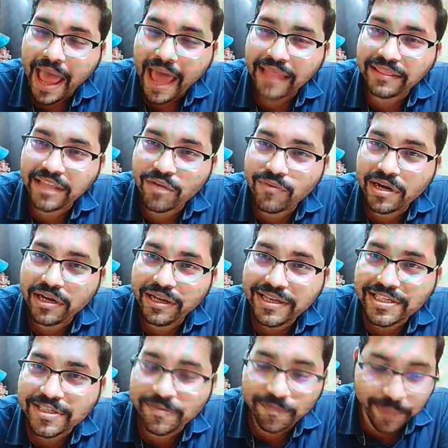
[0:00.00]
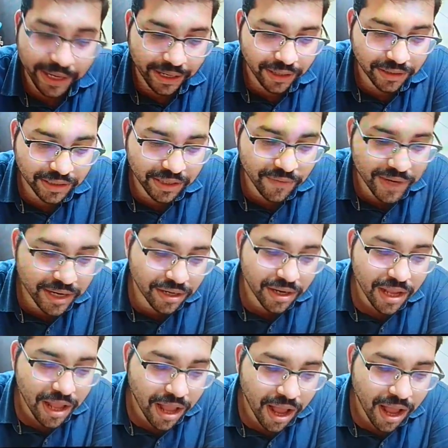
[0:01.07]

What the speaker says: and they were lisping, they were